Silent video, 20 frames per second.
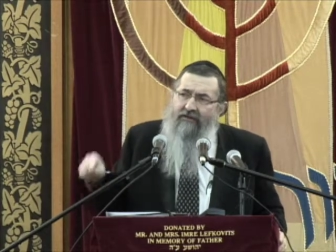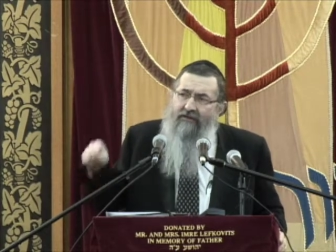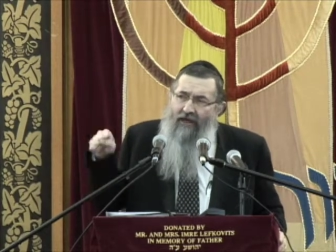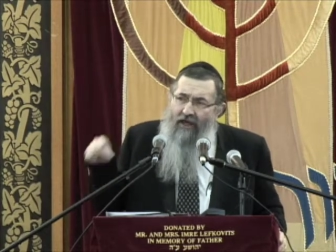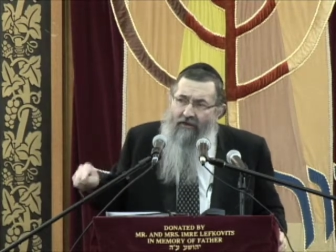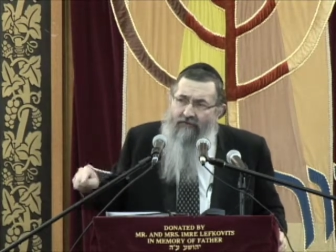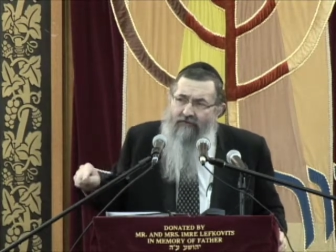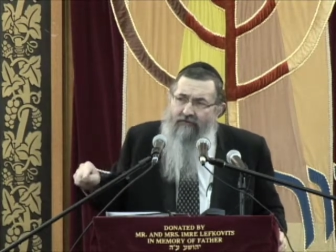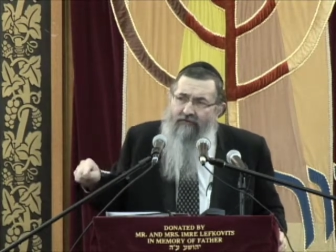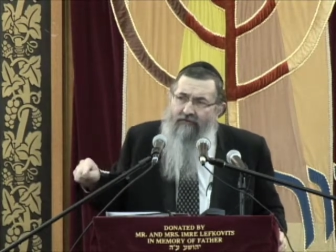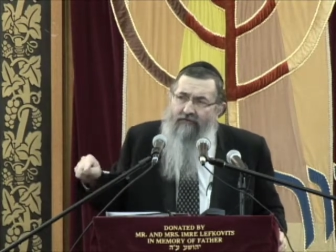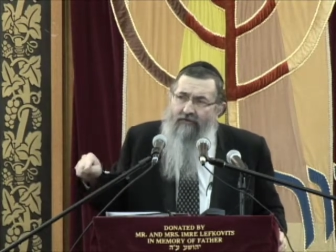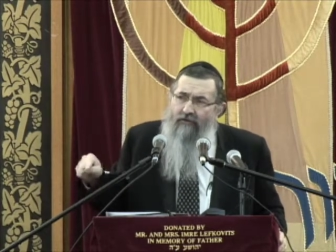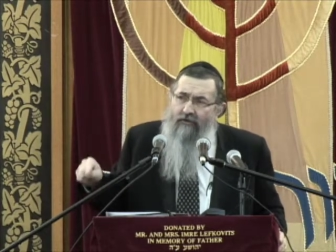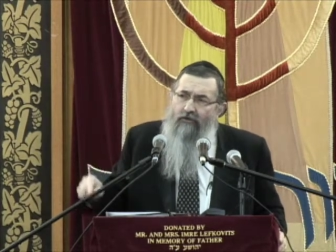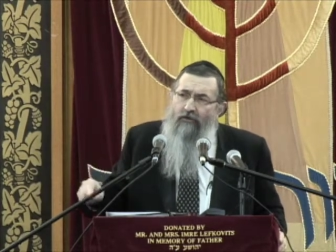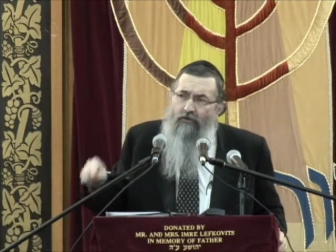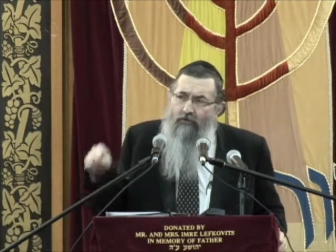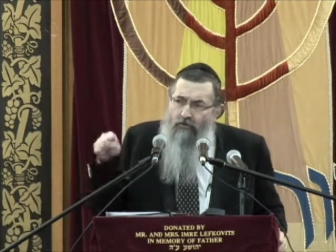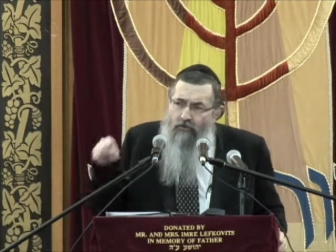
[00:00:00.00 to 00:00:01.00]
yes,
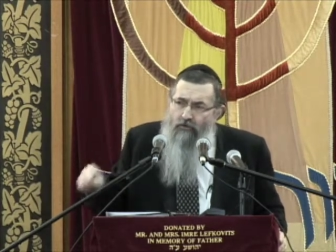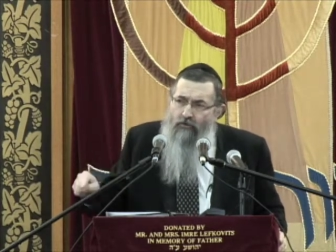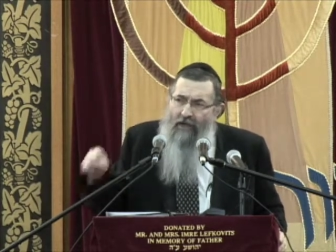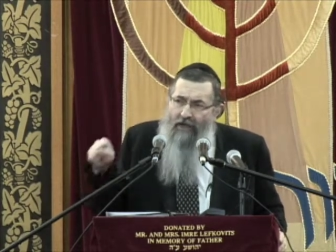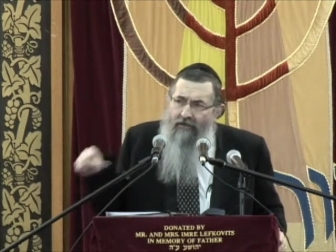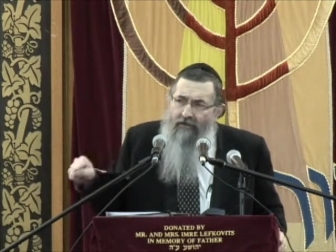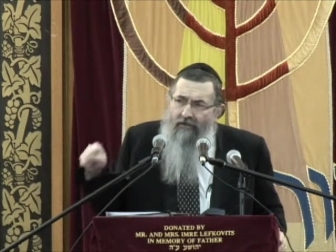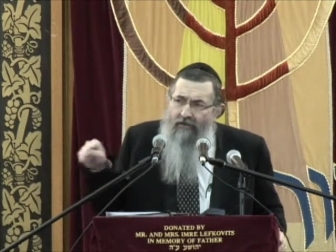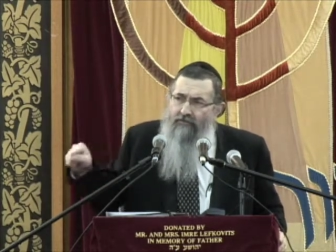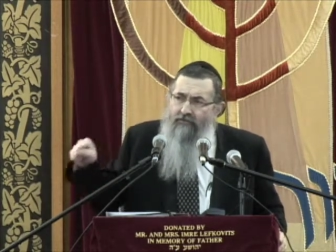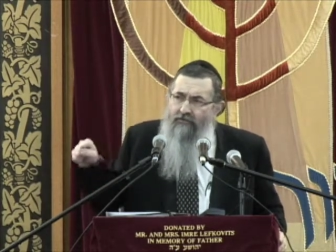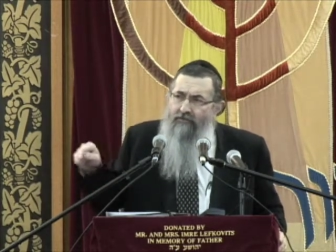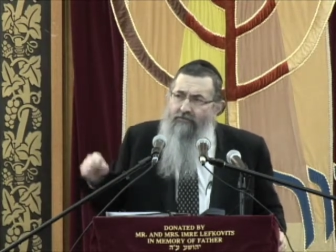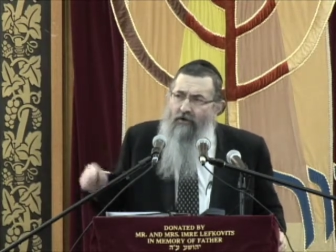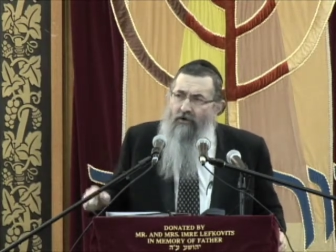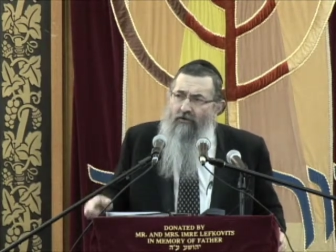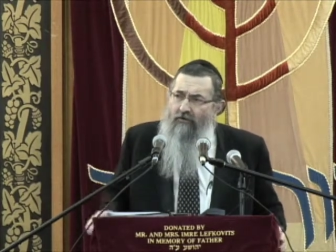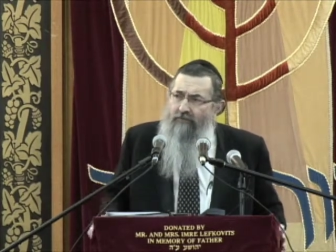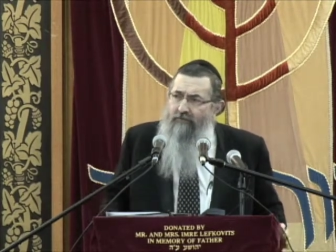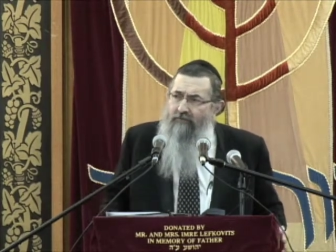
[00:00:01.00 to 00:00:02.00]
you, HaKadosh
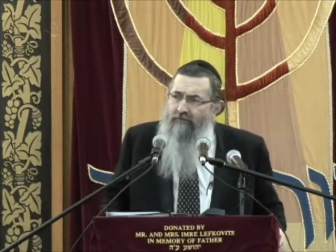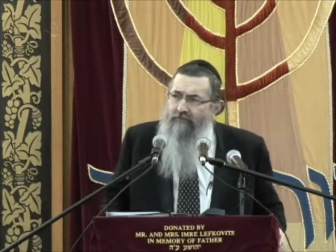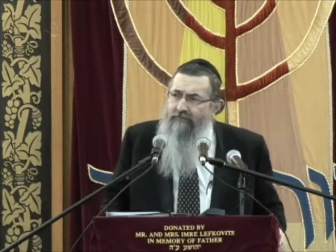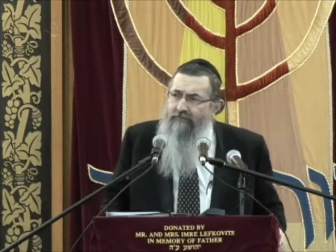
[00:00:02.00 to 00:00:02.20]
Baruch Hu.